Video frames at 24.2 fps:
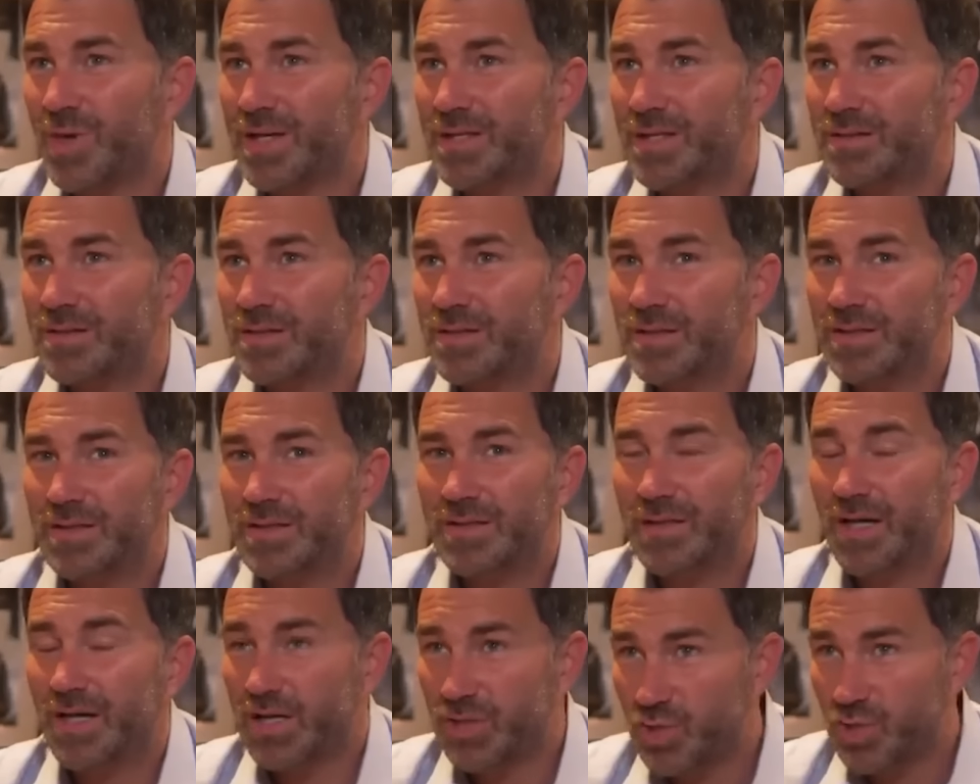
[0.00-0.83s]
one,
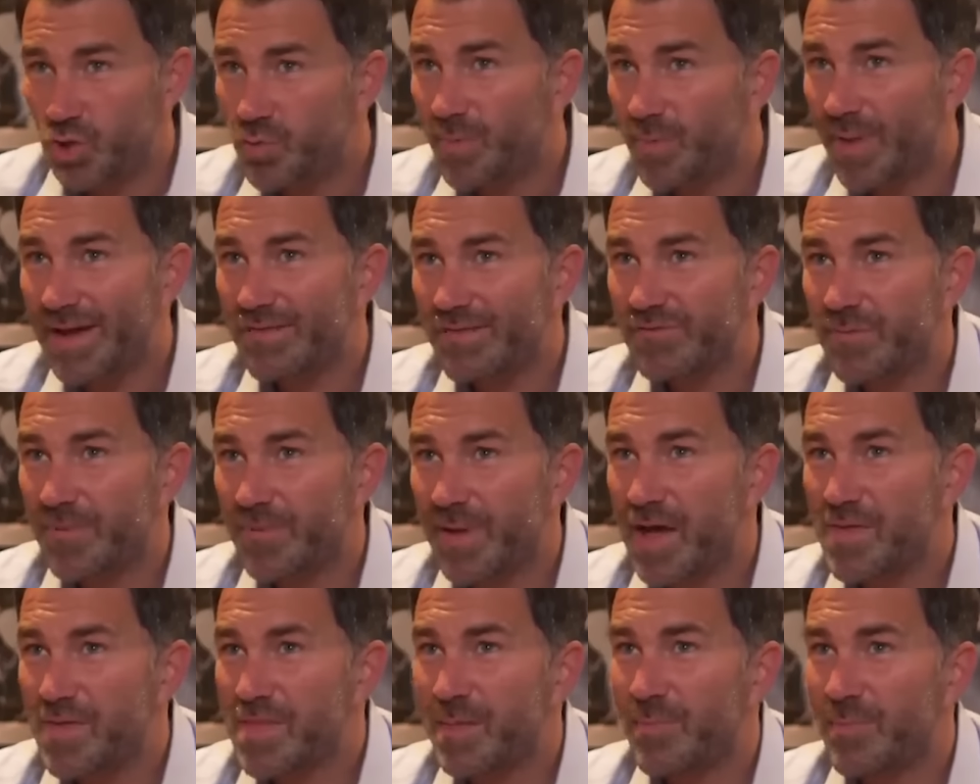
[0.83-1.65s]
are you pound for
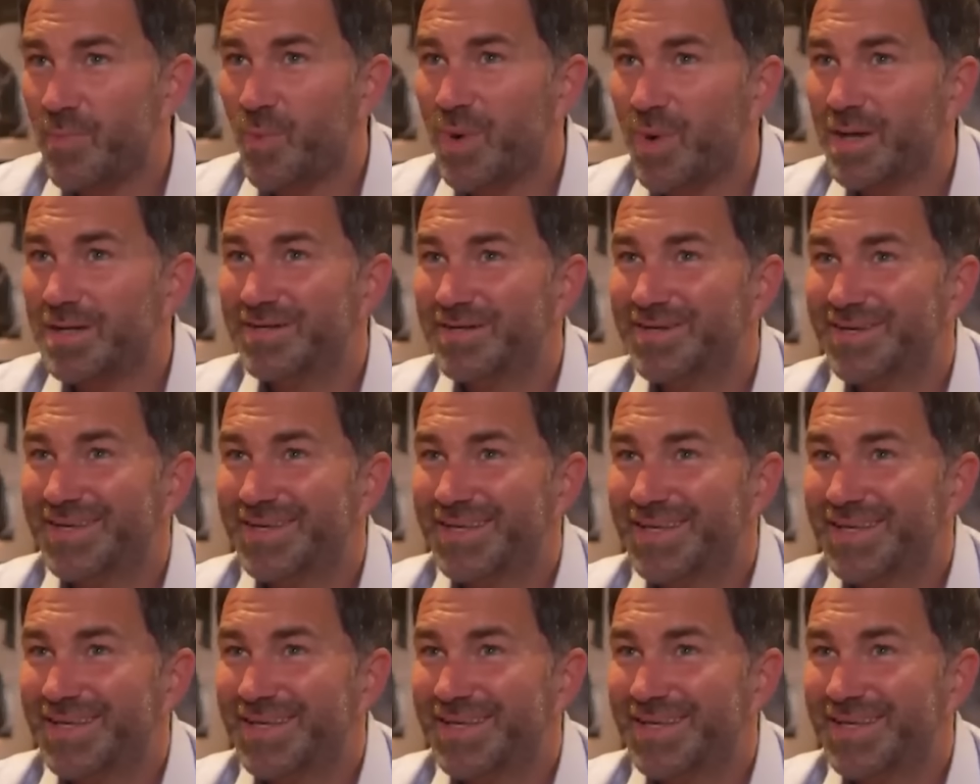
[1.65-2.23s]
pound number one?